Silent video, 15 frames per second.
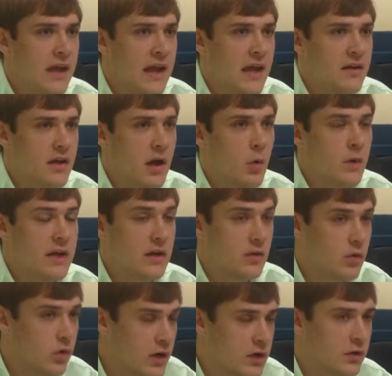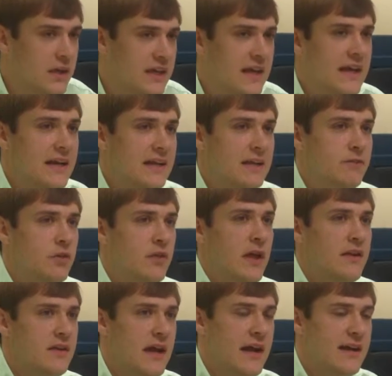and we literally can give you
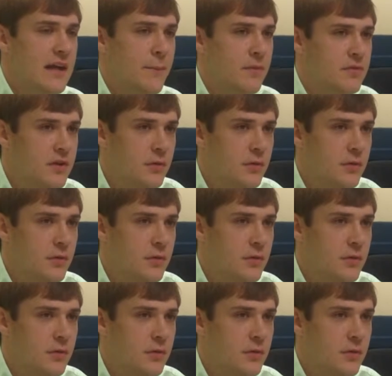that 99%